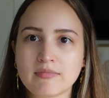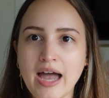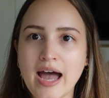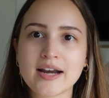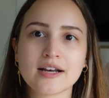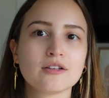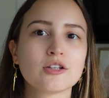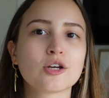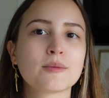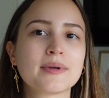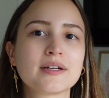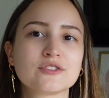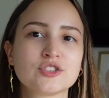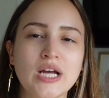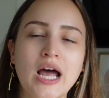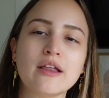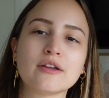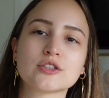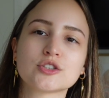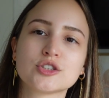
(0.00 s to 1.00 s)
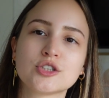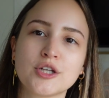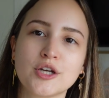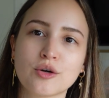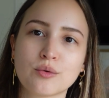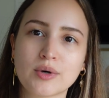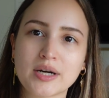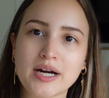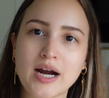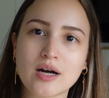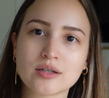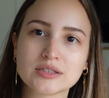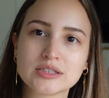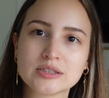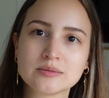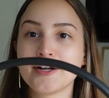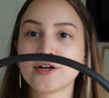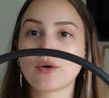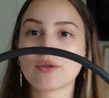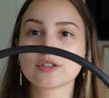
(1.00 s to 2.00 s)
add a little bit of challenge to your
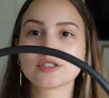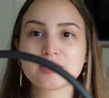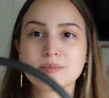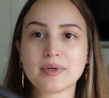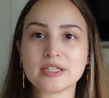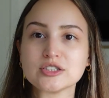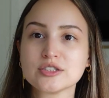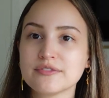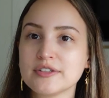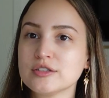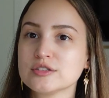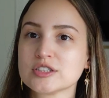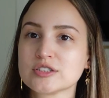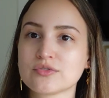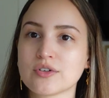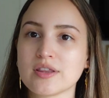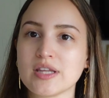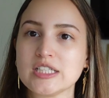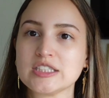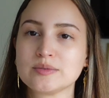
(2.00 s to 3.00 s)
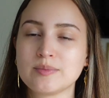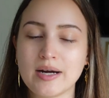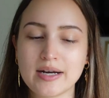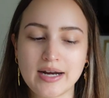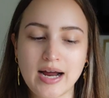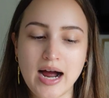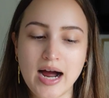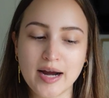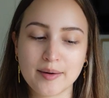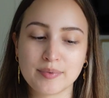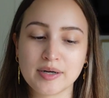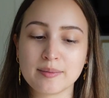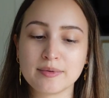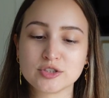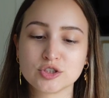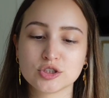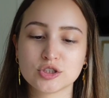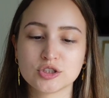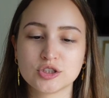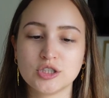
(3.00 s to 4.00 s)
workouts. You know, there's a bunch of uses for this one. I pretty
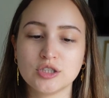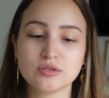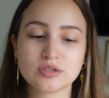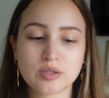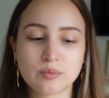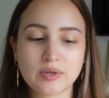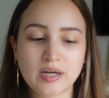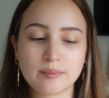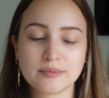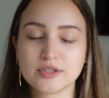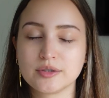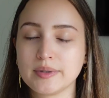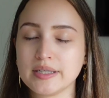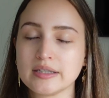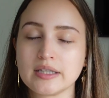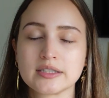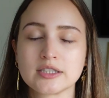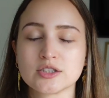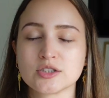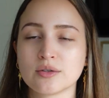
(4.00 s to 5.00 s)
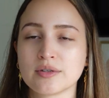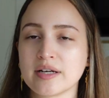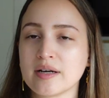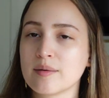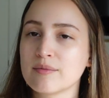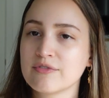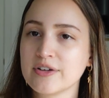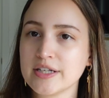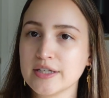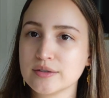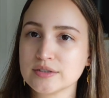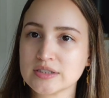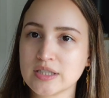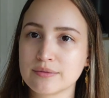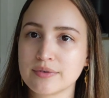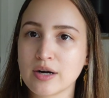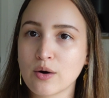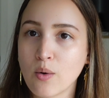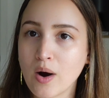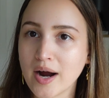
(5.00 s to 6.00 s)
much just use it when I'm doing like the Tone It Up videos
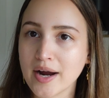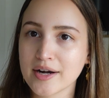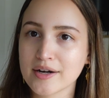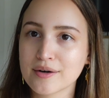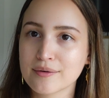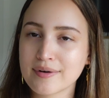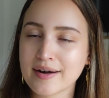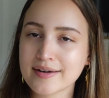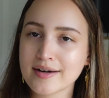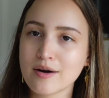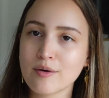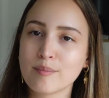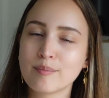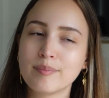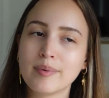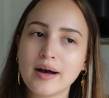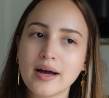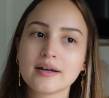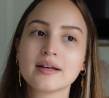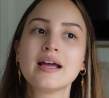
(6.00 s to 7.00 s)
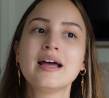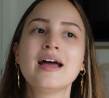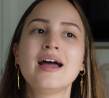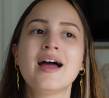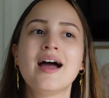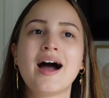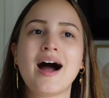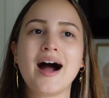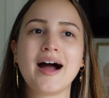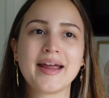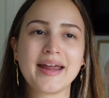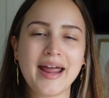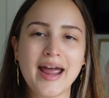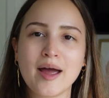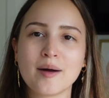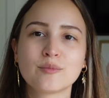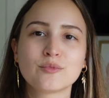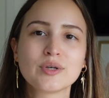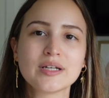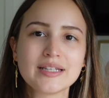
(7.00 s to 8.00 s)
that require it right now, but I
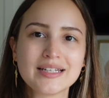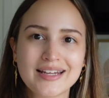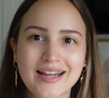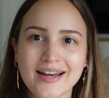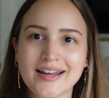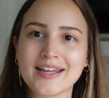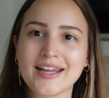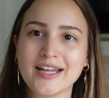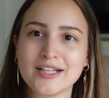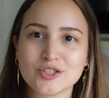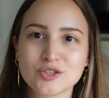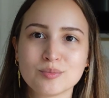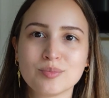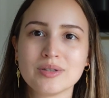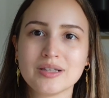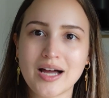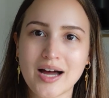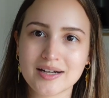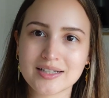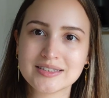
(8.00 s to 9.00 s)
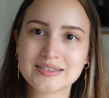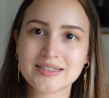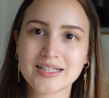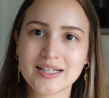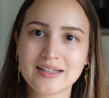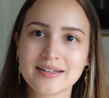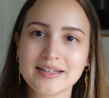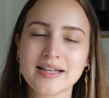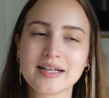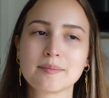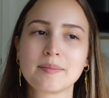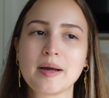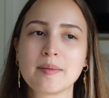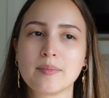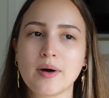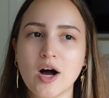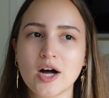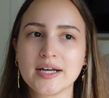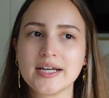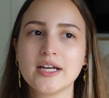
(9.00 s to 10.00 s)
am really getting into Pilates lately. Like, my
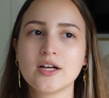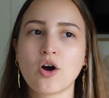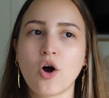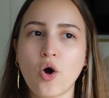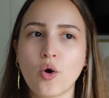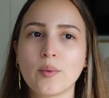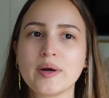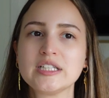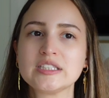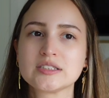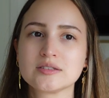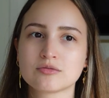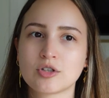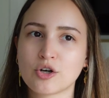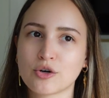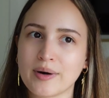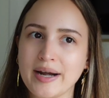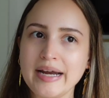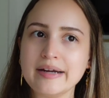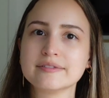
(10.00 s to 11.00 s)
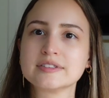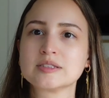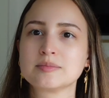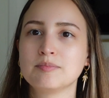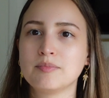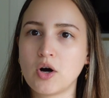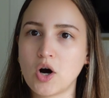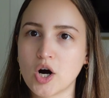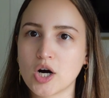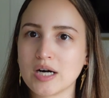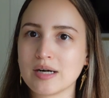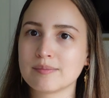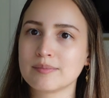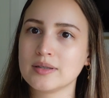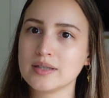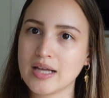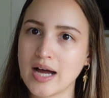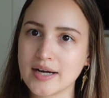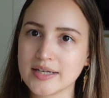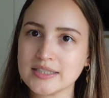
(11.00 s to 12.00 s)
body always craves bar and
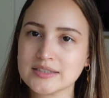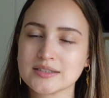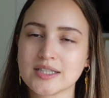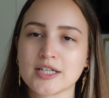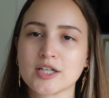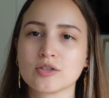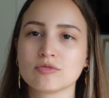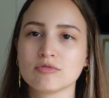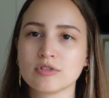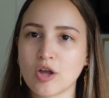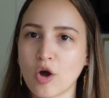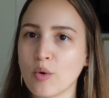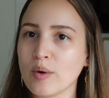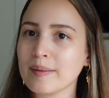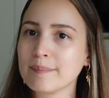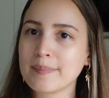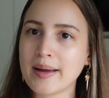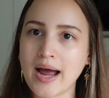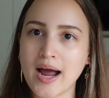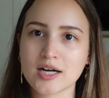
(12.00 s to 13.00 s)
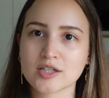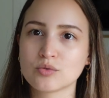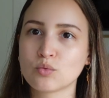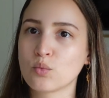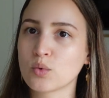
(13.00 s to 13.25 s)
Pilates, like low impact